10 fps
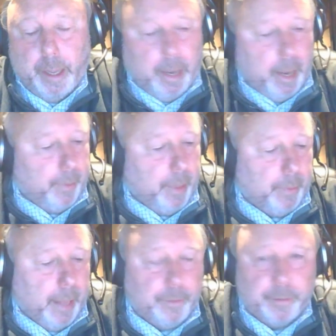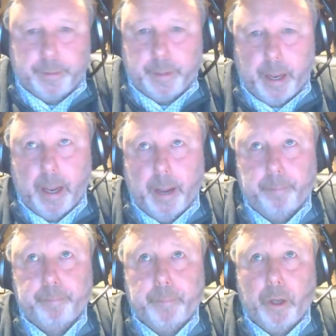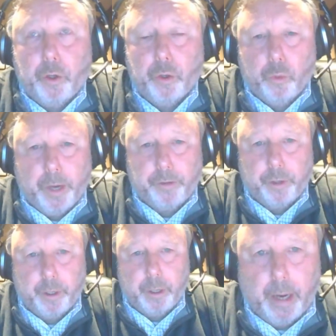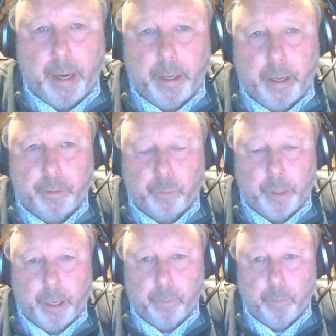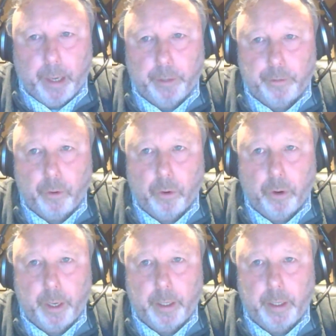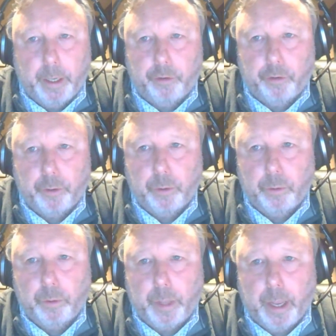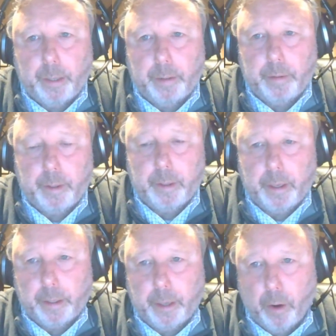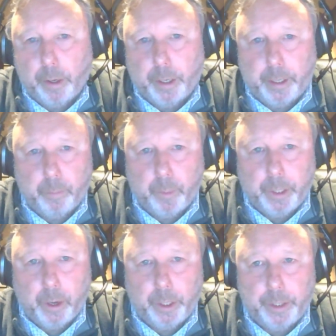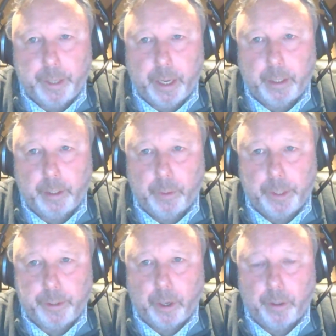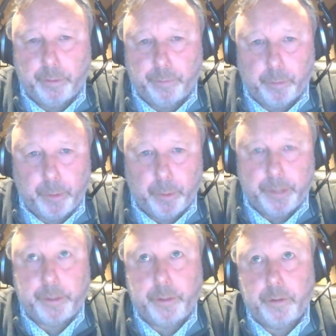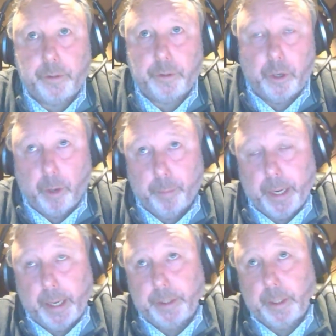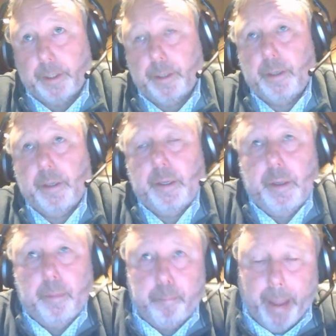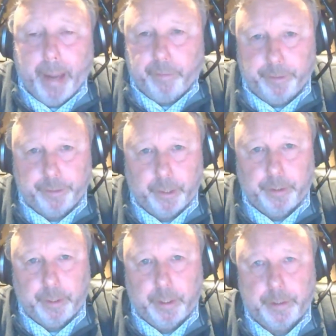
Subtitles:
Yeah, that's a good question, and it's really a regulatory issue that currently we can only take US dollars from US denominated bank facilities.